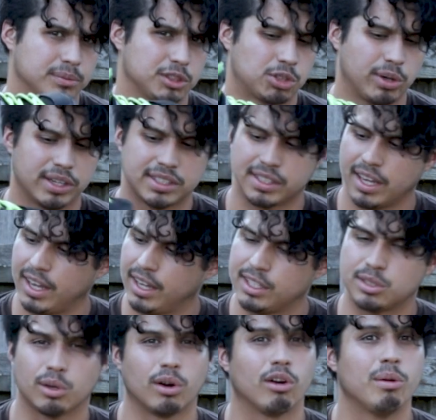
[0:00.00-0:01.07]
trick
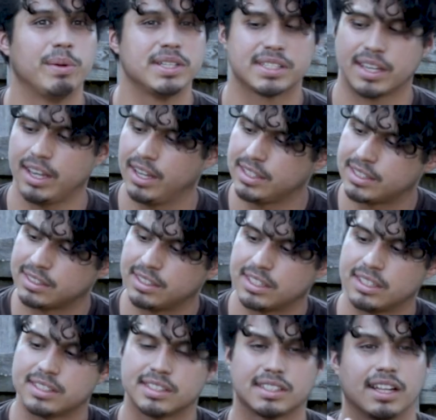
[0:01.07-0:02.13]
skates or urban skates. It's a
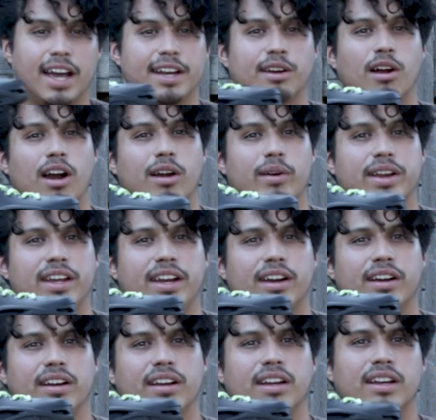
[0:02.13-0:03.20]
slide guard right
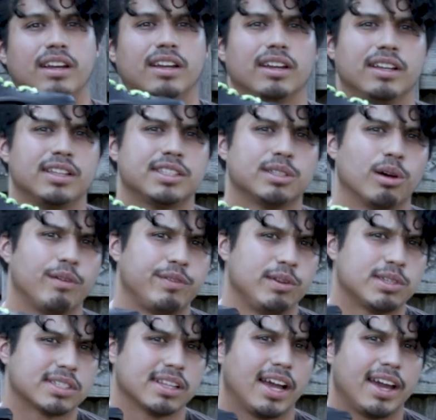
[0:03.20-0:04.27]
here, so if you
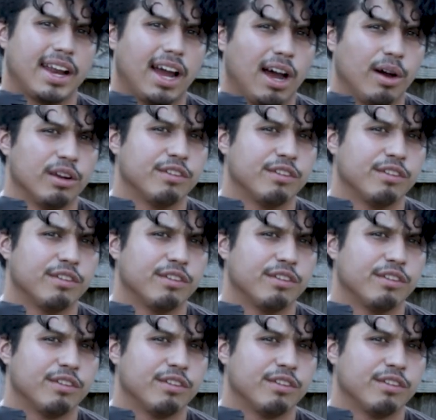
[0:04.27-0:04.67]
slide out